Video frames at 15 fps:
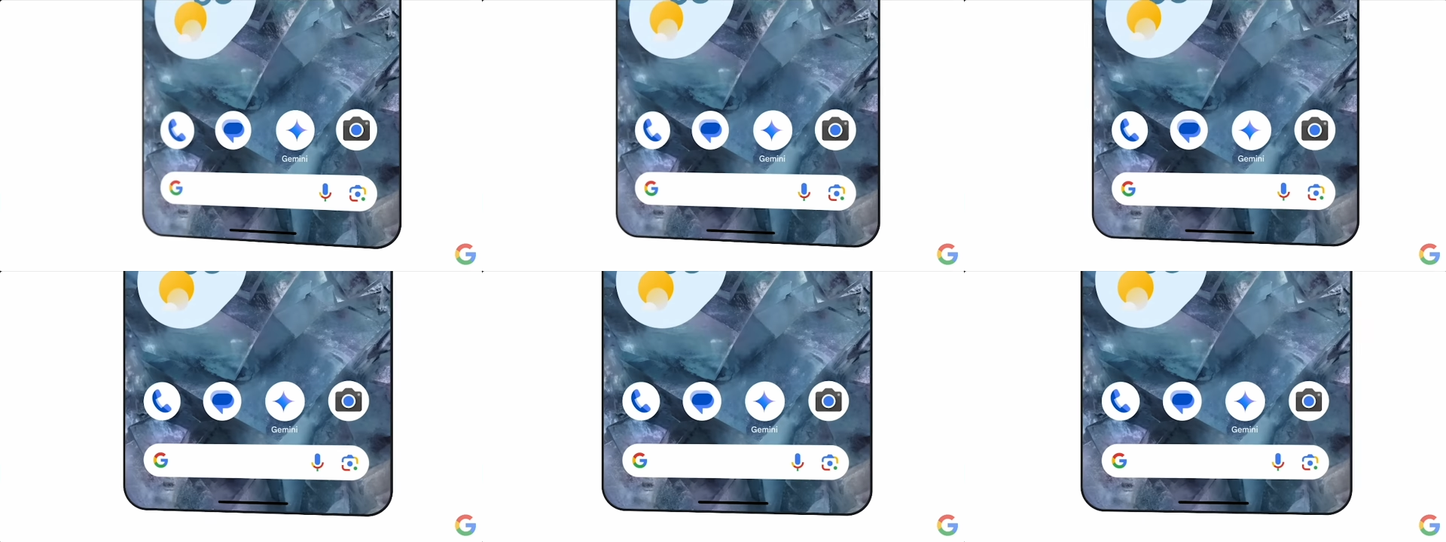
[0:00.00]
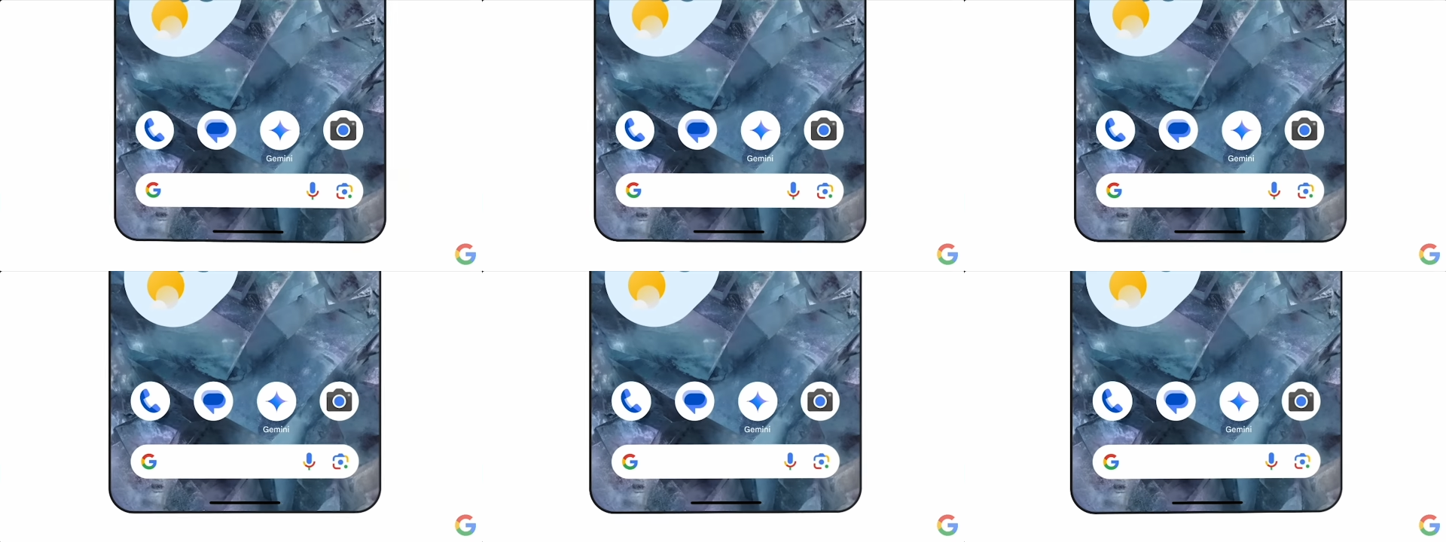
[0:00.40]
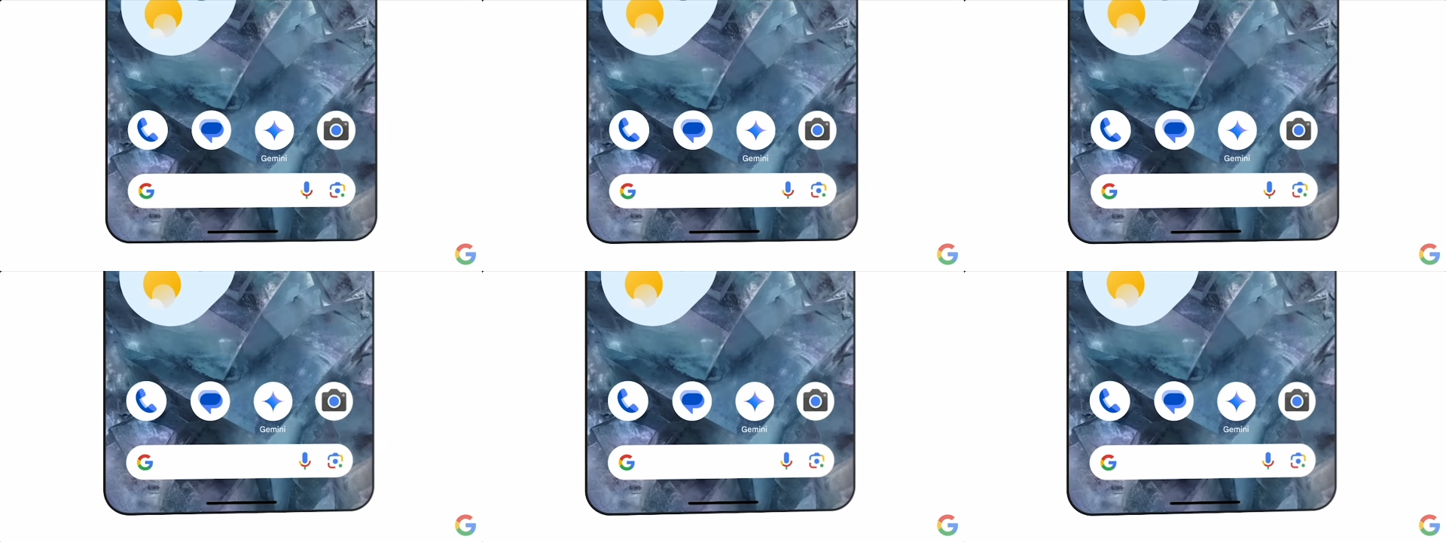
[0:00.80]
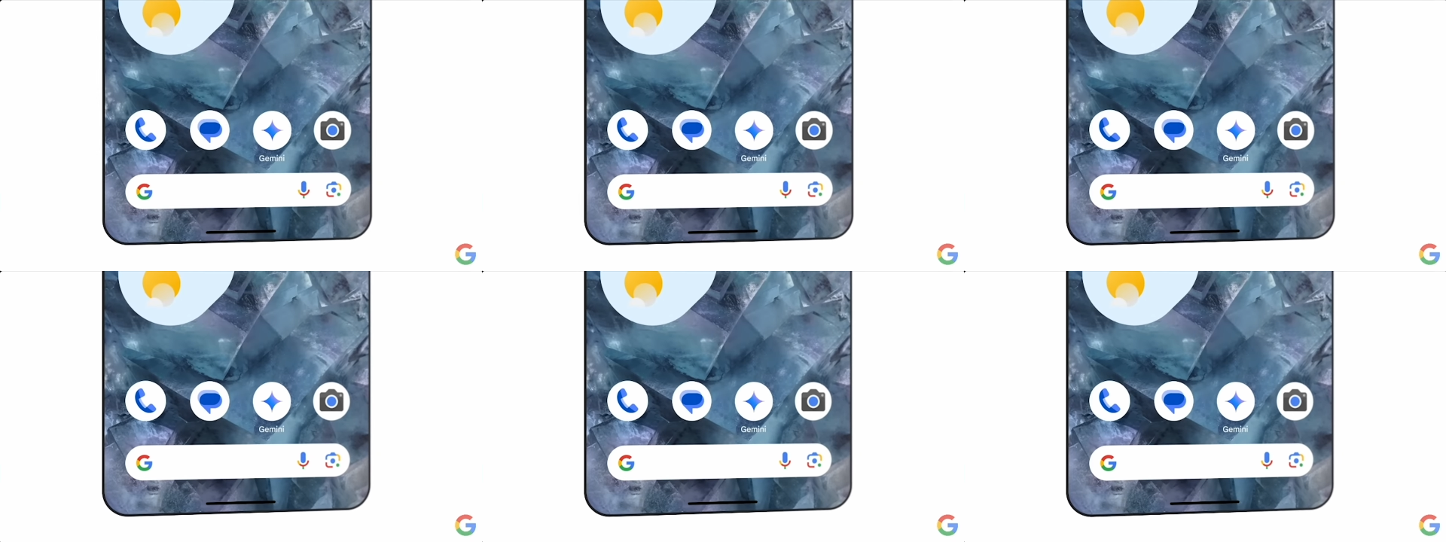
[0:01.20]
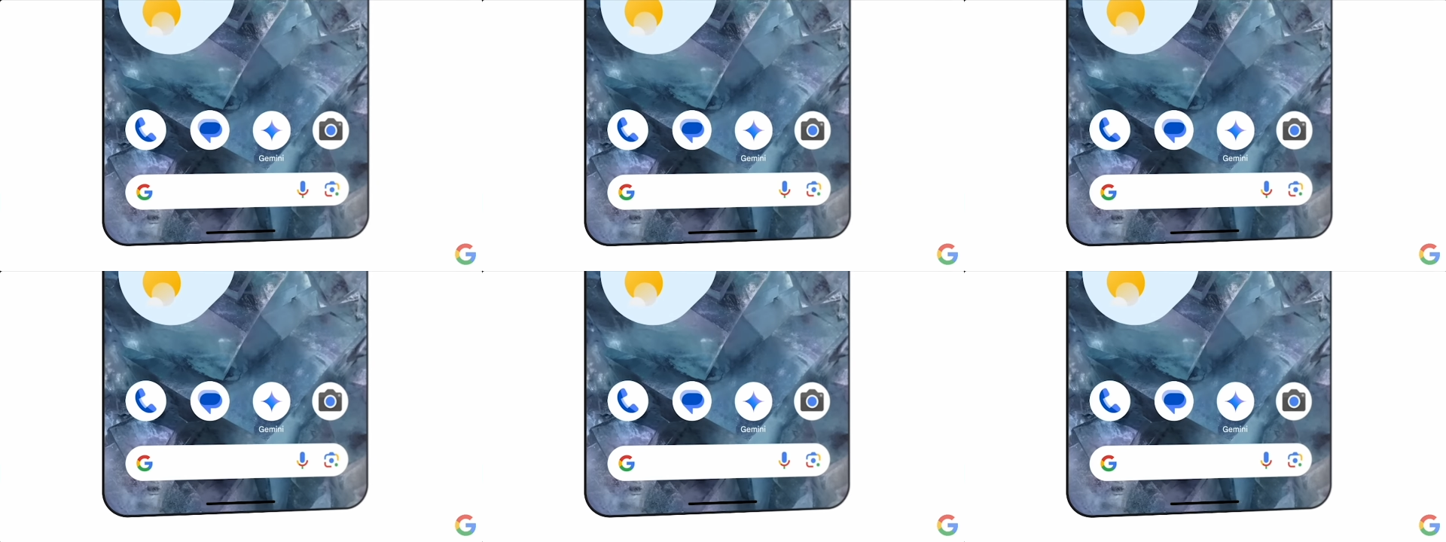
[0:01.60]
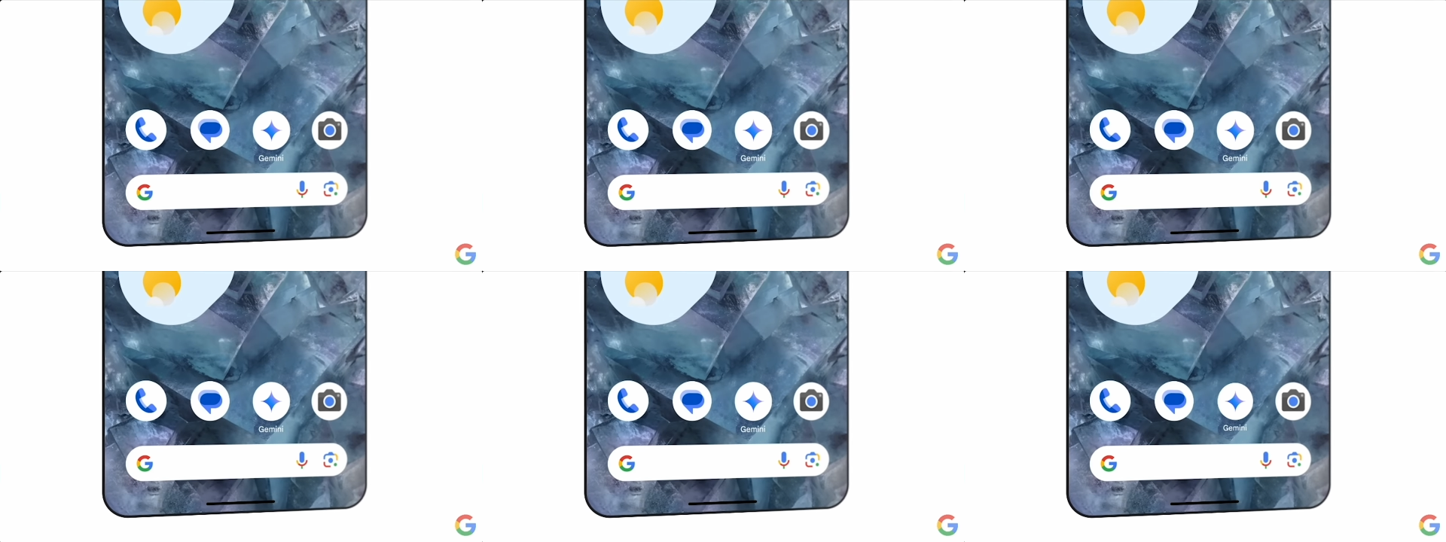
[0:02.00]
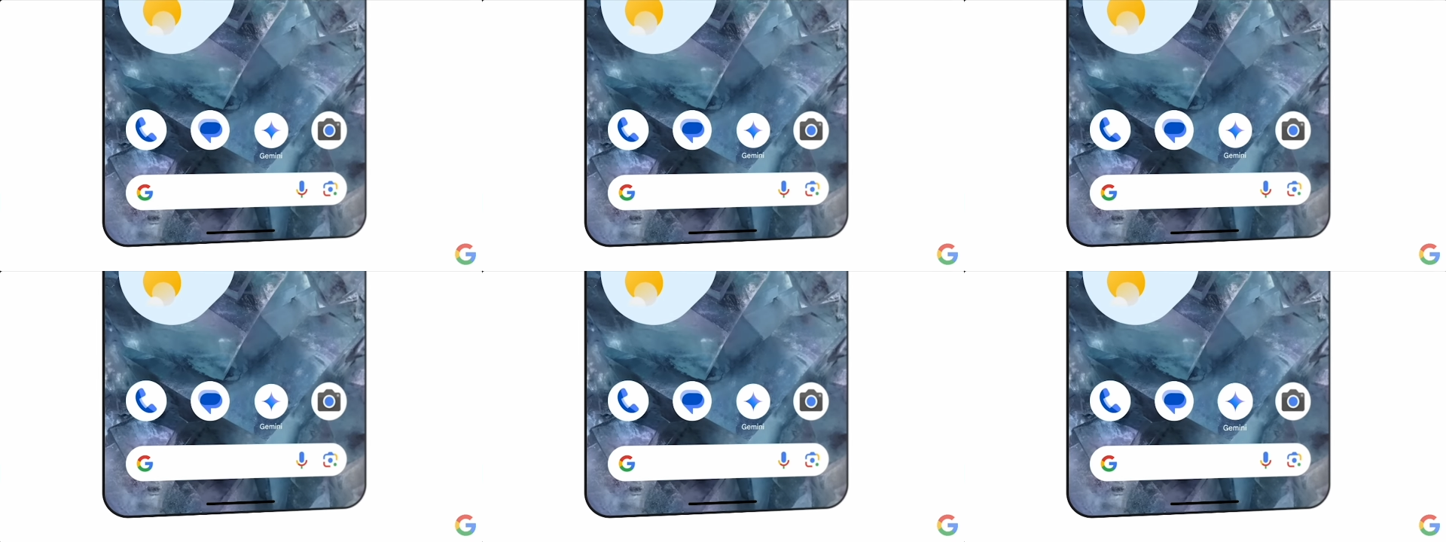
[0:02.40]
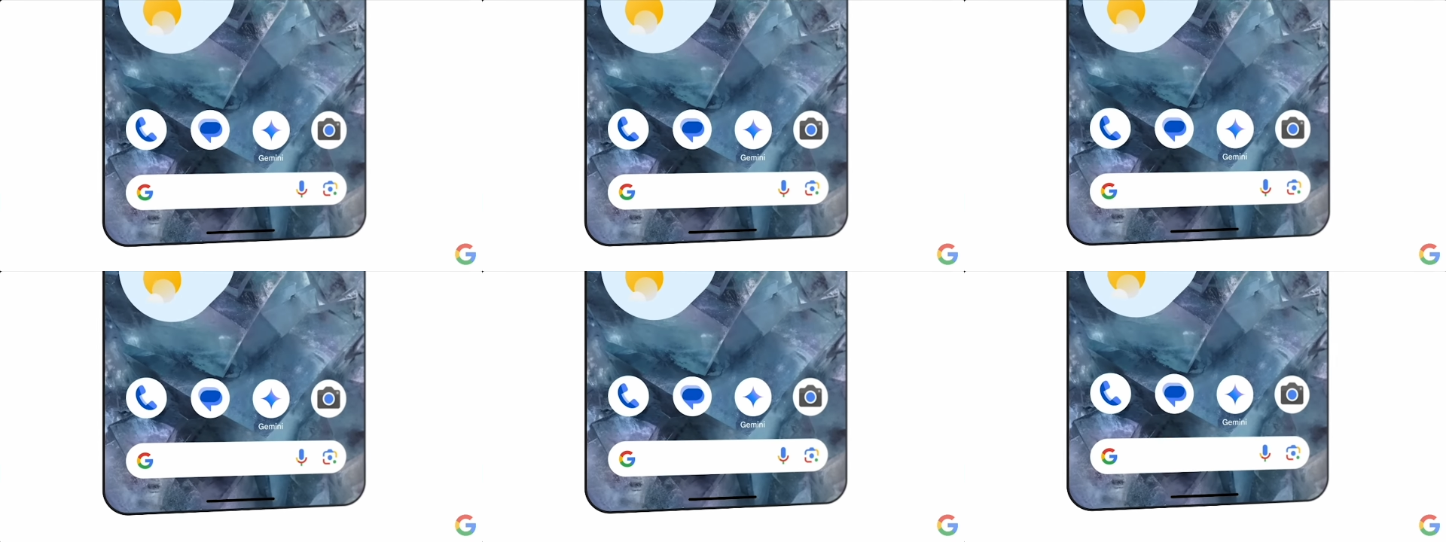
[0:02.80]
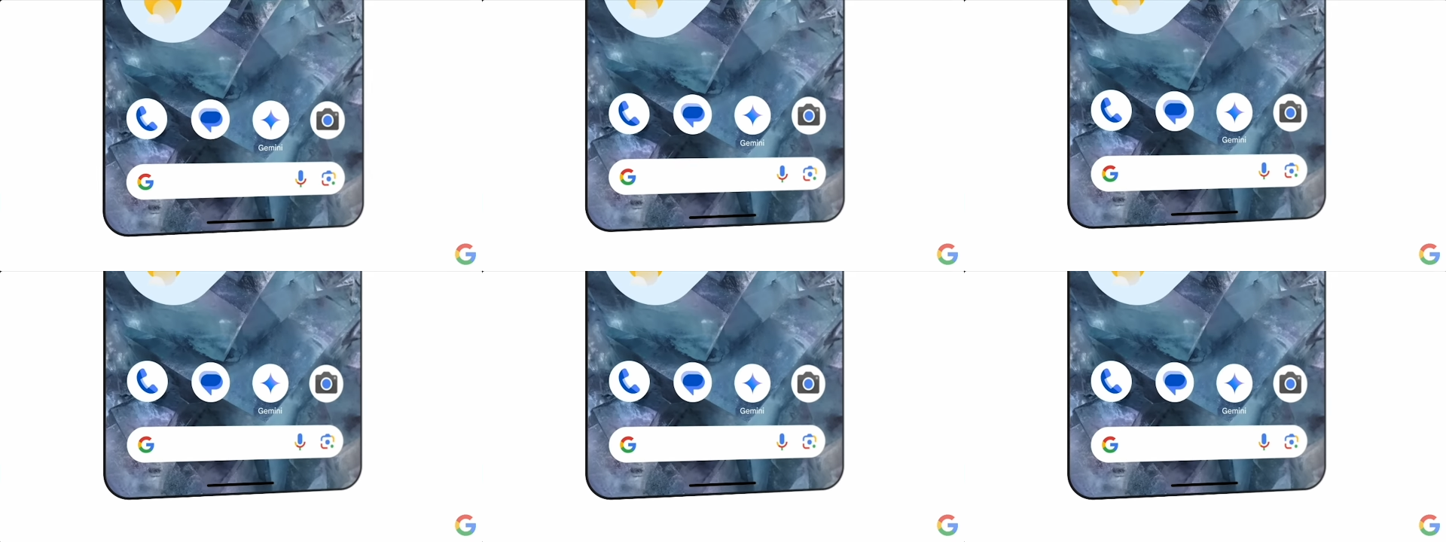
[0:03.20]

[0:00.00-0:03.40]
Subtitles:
(no speaker visible)